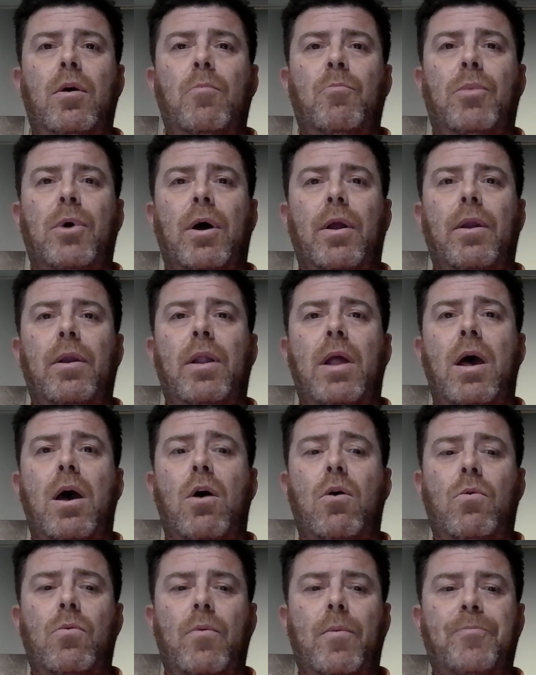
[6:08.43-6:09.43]
But
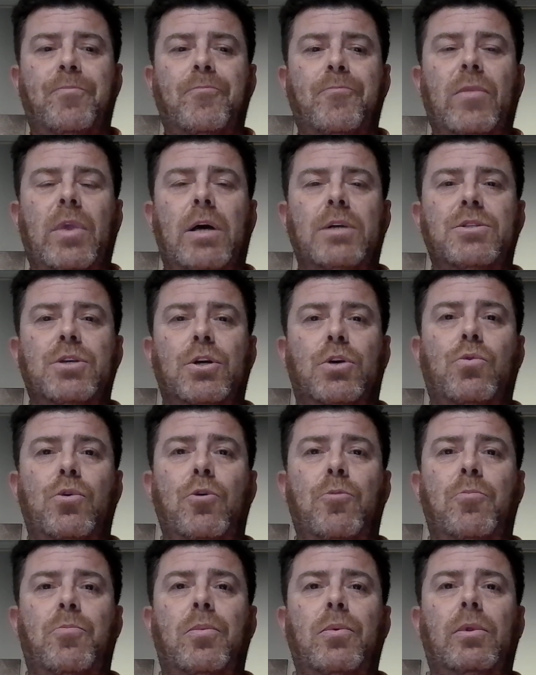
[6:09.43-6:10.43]
now, as a
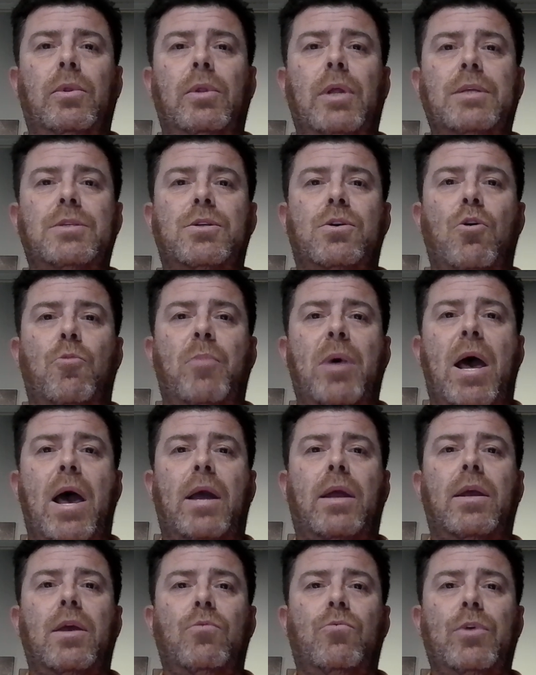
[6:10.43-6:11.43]
group, let's go
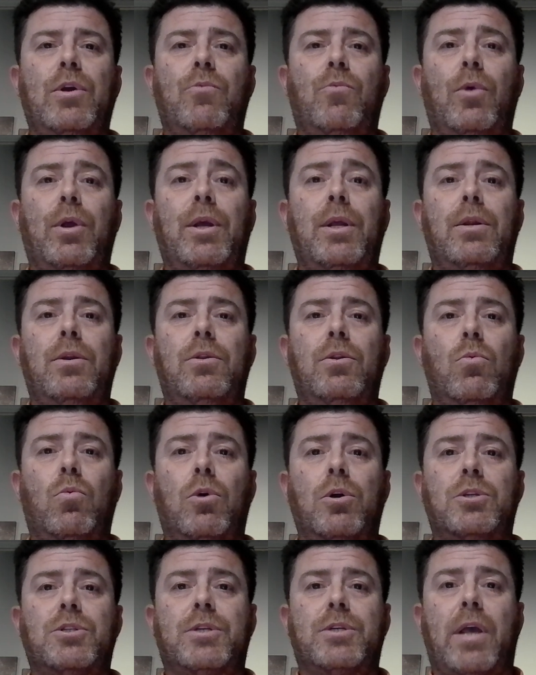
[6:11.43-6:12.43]
back and reread the
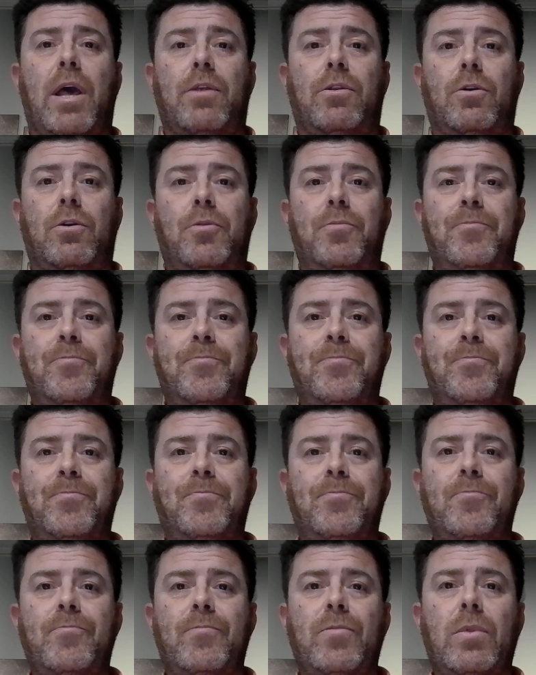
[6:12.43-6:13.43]
words together.
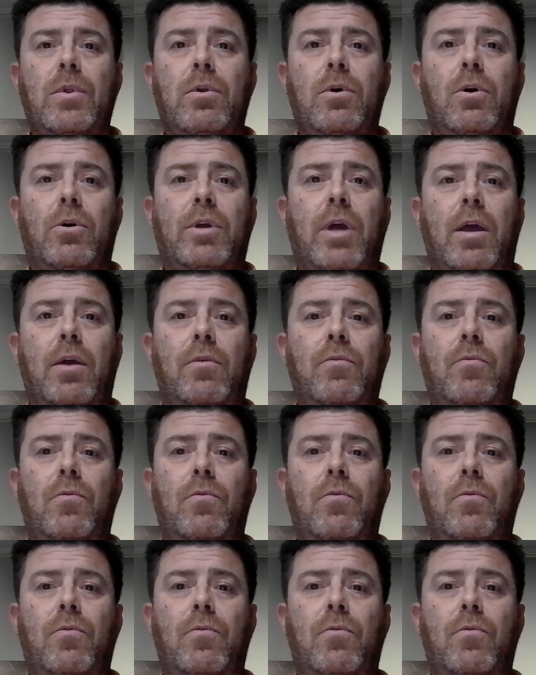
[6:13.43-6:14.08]
Okay.